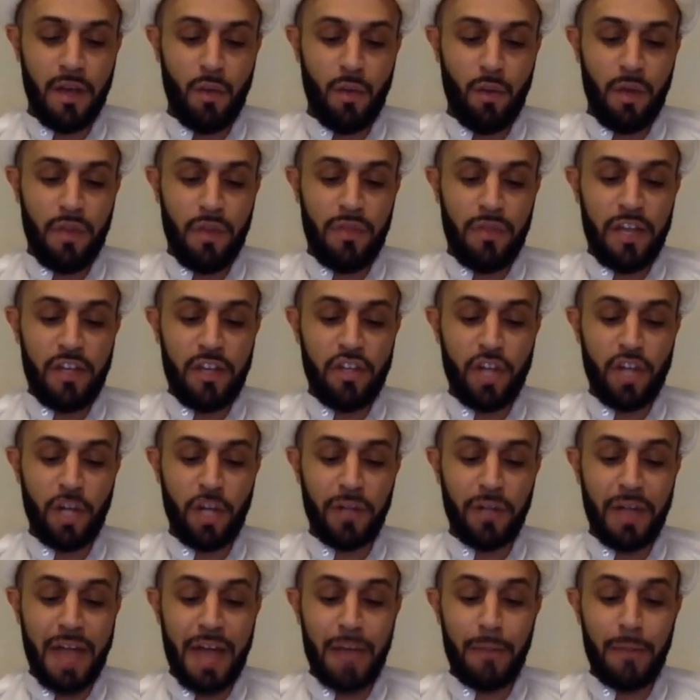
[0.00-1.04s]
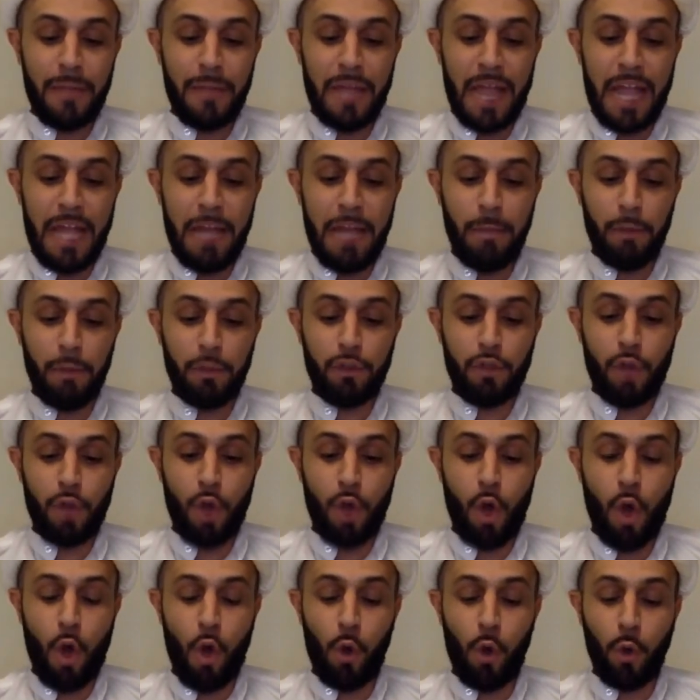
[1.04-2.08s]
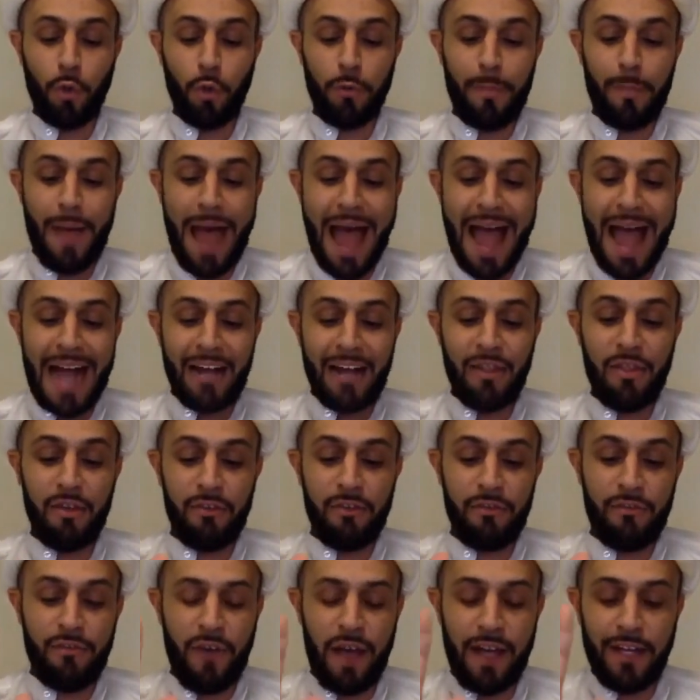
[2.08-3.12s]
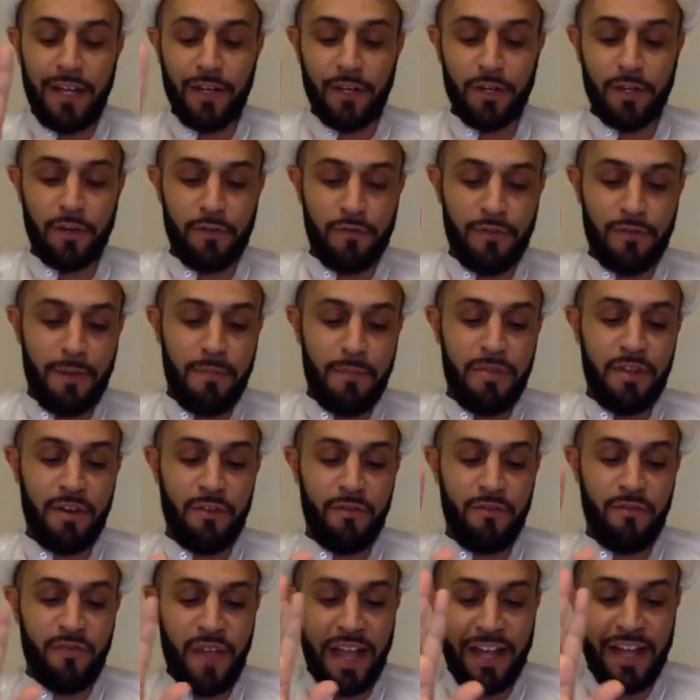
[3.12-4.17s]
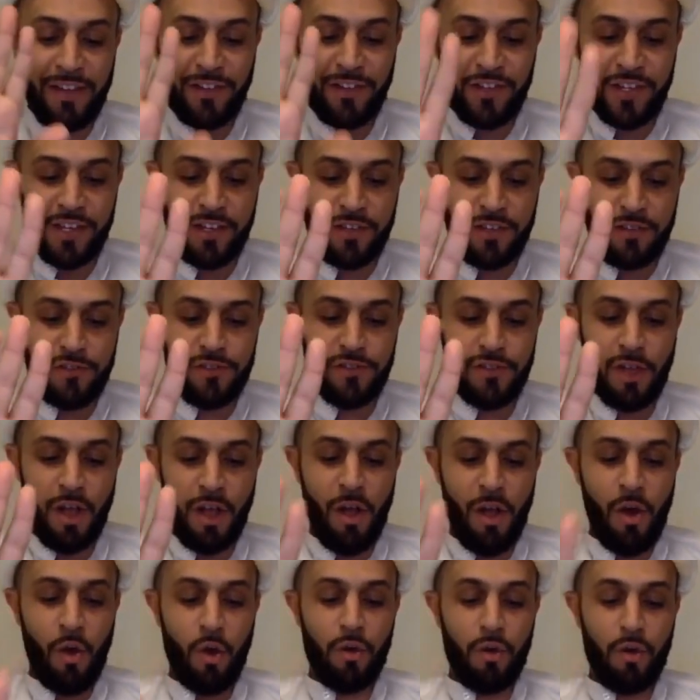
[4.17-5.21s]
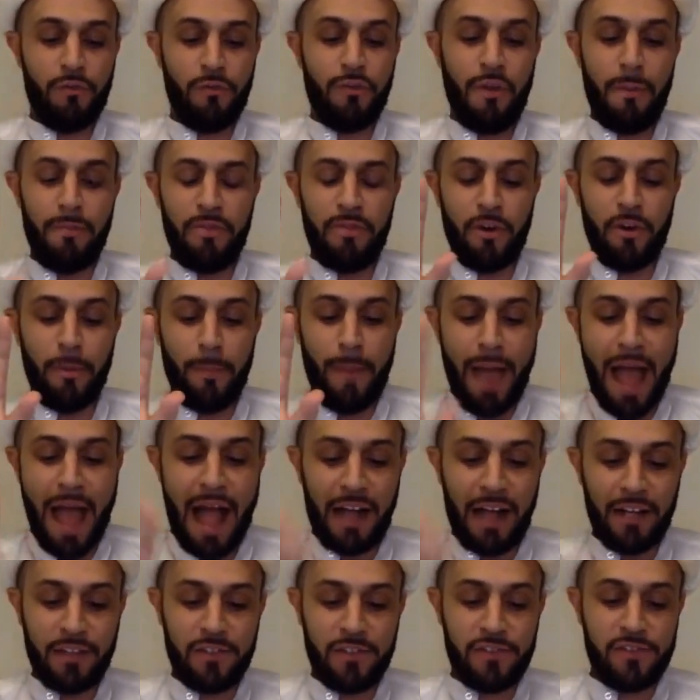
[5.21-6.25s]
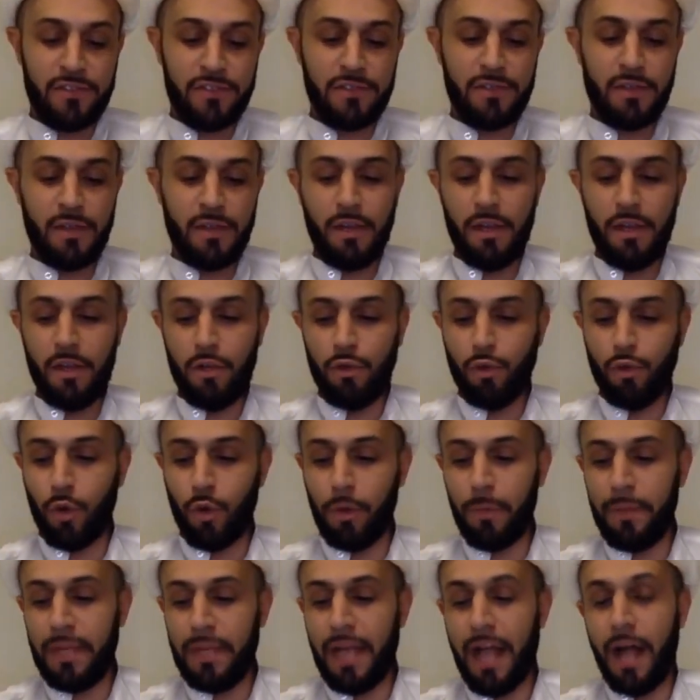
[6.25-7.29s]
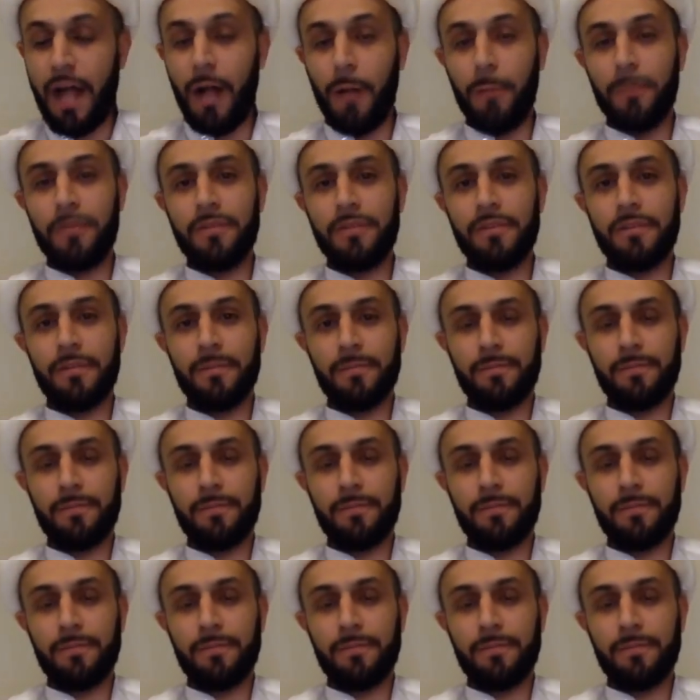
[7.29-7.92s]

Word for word: when they shall not be able to hold back the fire from their faces or from their backs, nor be helped.